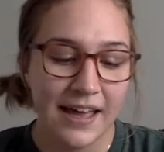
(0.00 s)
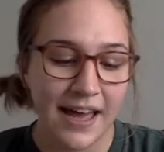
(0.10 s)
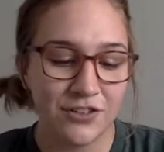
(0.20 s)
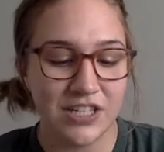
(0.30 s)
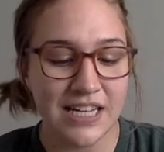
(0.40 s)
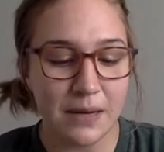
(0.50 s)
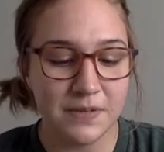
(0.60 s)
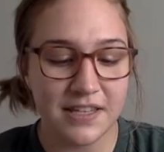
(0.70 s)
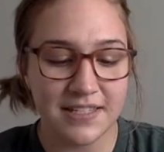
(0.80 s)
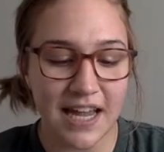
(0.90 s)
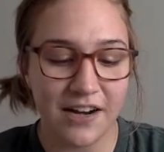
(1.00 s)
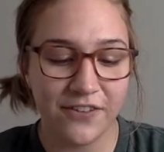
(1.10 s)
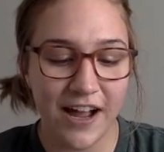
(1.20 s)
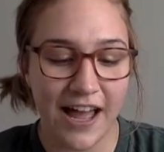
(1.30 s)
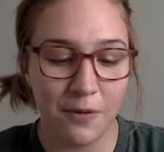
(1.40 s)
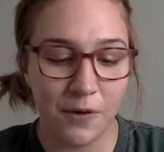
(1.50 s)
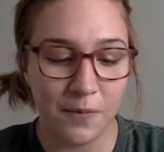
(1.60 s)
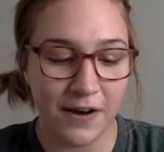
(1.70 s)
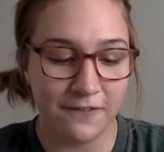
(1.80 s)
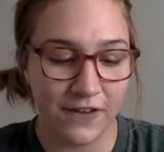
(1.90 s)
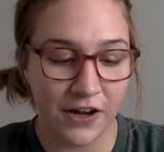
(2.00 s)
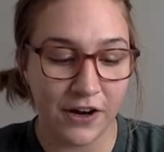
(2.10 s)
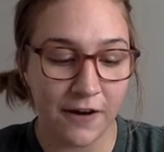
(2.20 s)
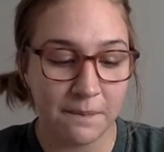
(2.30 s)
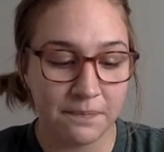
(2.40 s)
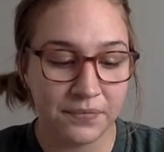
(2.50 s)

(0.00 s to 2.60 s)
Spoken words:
and she tapped the side of her head with one finger.